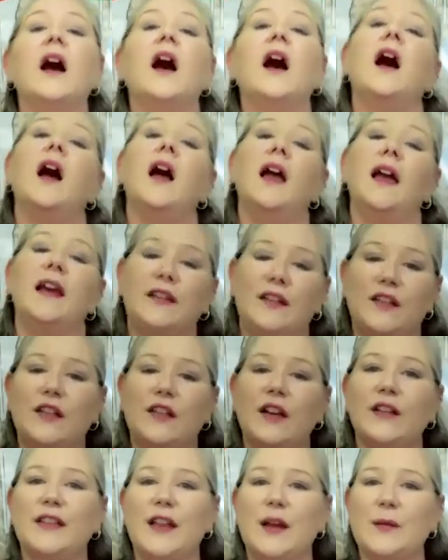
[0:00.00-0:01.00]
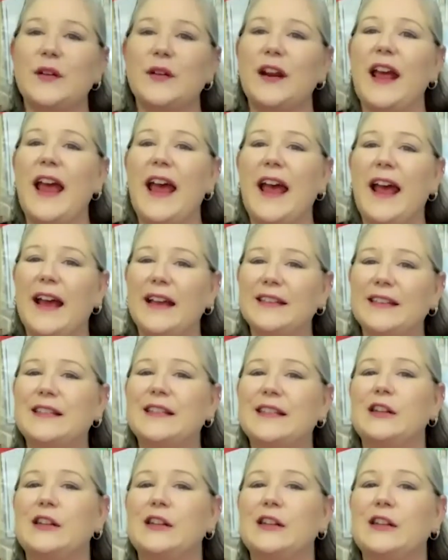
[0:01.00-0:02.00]
It's just, I'm going to ask
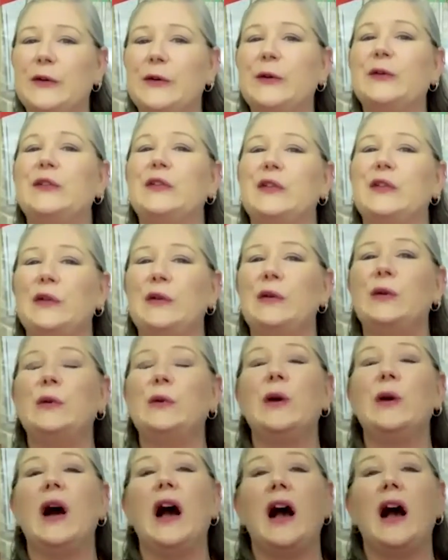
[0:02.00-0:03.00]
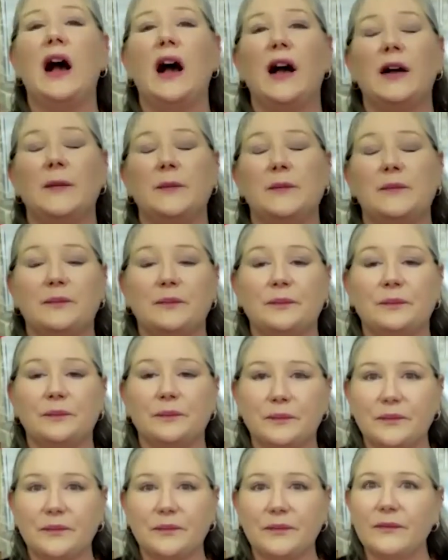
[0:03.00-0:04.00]
you to
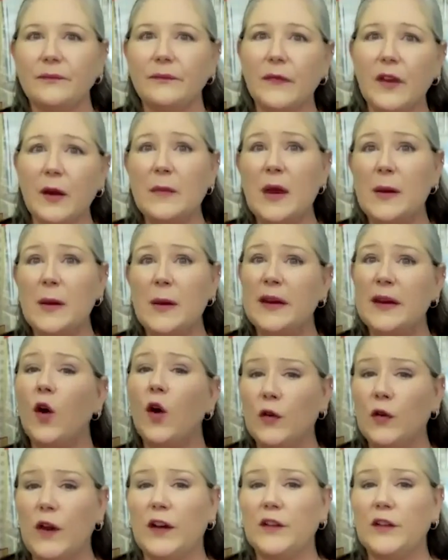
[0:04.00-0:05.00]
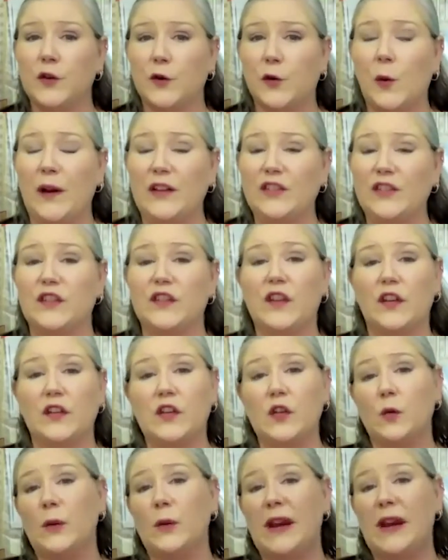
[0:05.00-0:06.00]
maybe hold on your questions
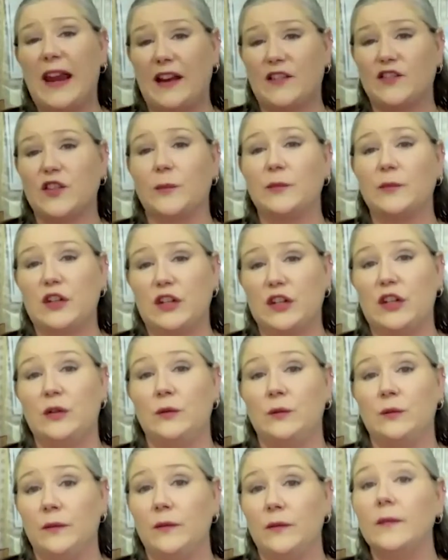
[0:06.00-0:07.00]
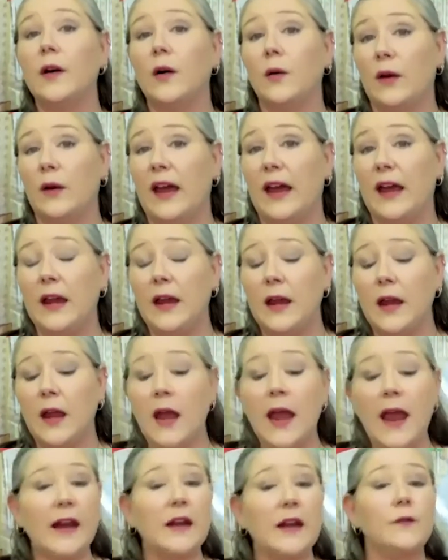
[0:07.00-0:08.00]
until we catch up to you, okay?
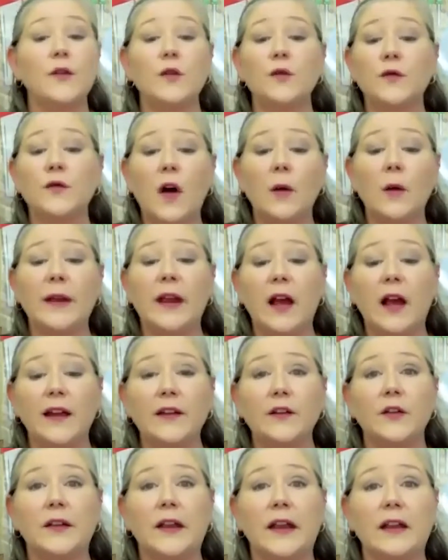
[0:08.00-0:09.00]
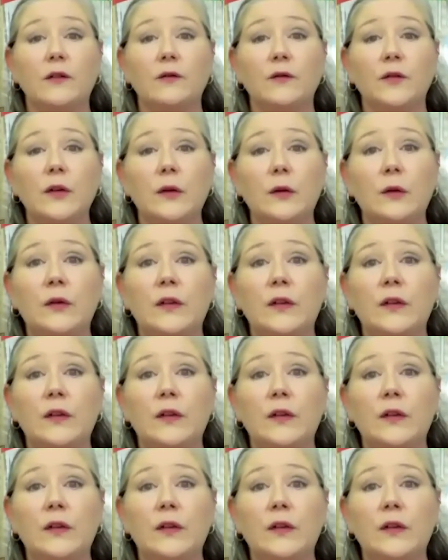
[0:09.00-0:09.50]
And if you fall behind or get confused,